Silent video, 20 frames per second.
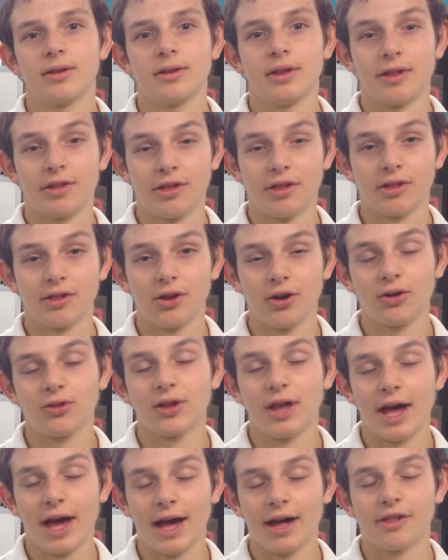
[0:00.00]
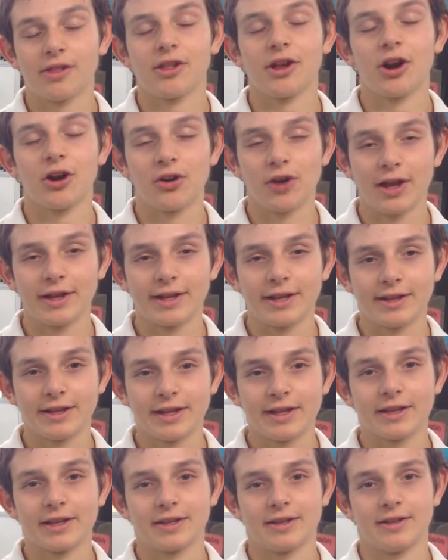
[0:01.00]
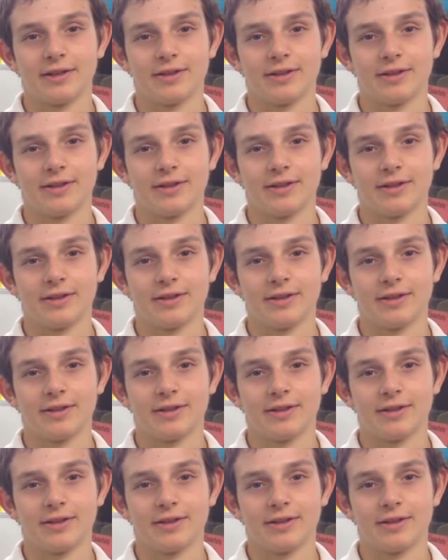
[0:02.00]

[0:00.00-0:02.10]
This is known as heredity.